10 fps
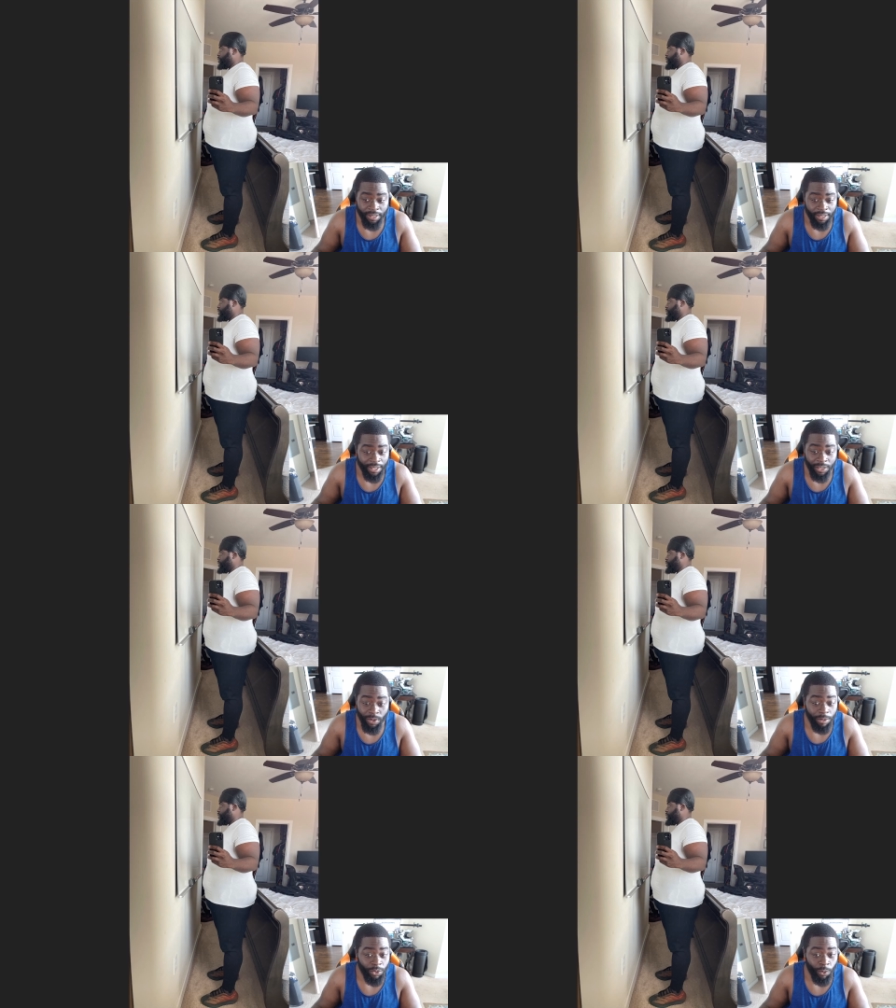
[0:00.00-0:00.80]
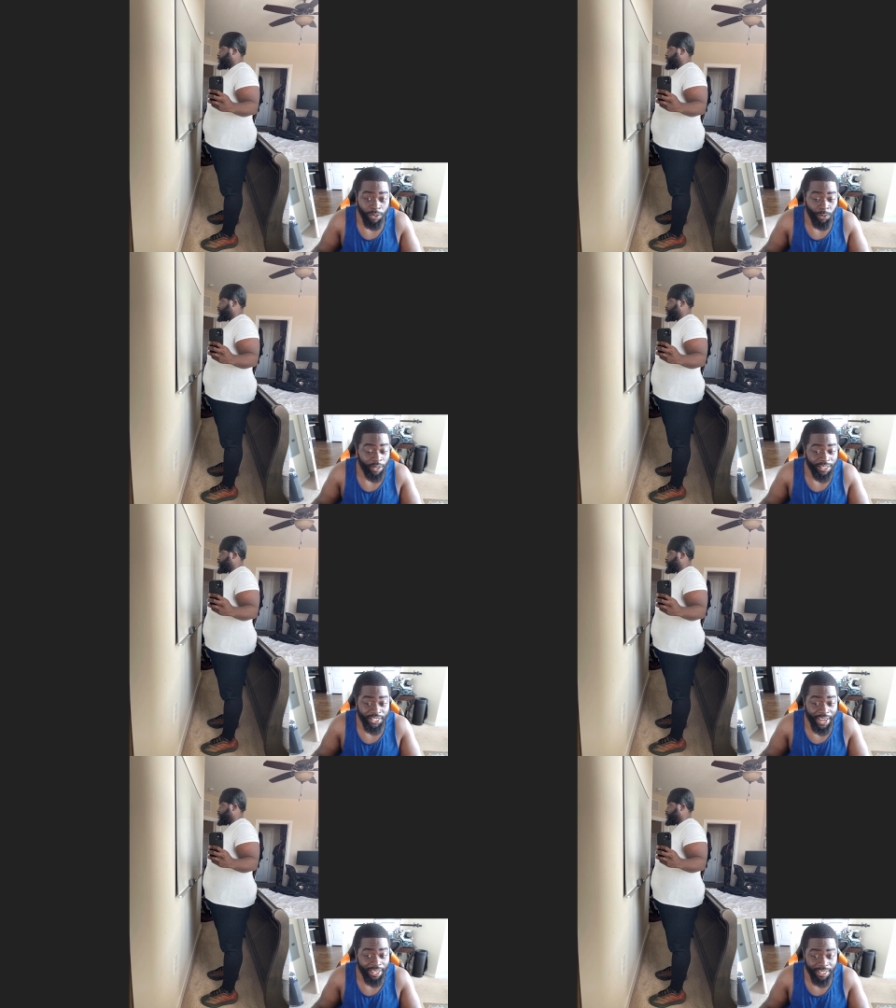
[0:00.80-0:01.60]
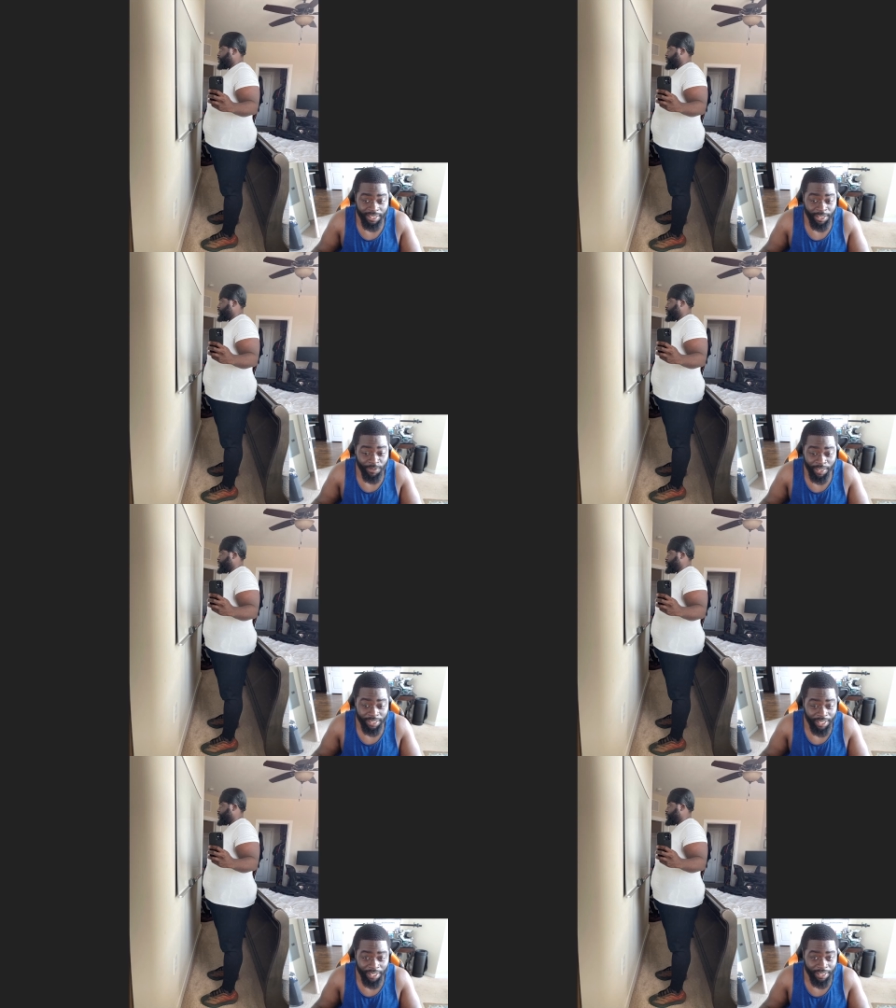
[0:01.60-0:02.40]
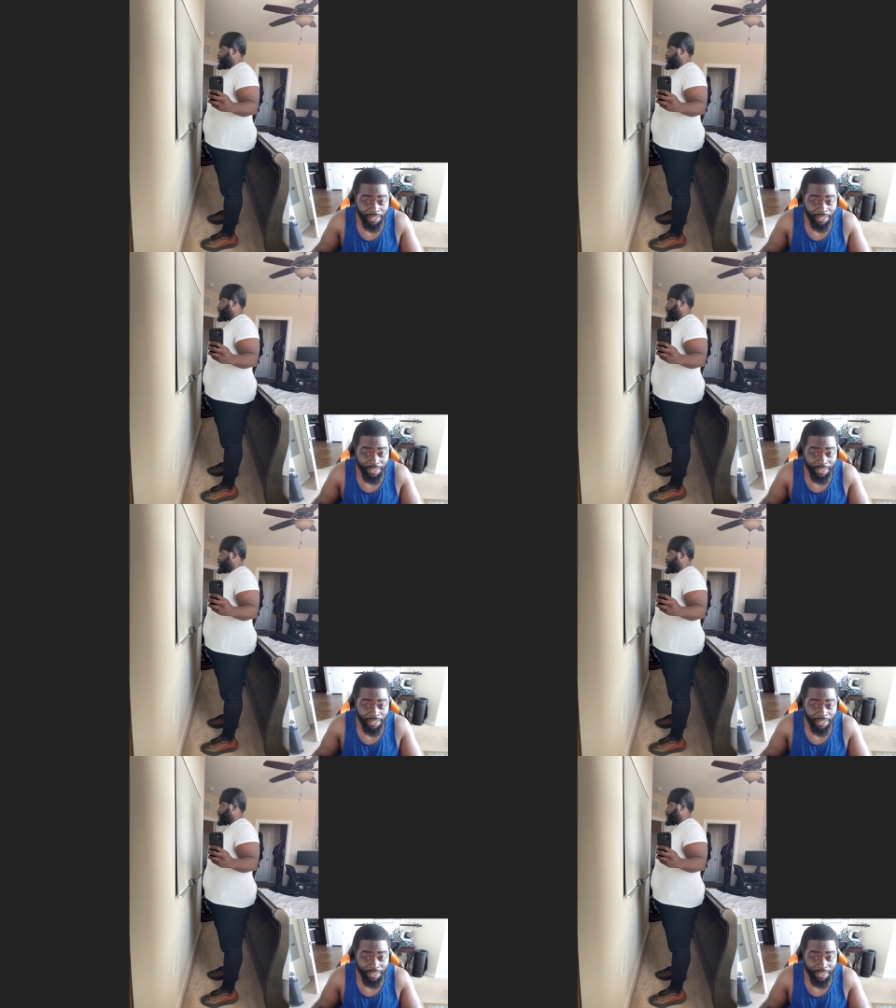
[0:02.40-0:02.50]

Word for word: That's why I was always wearing a jacket and stuff like that.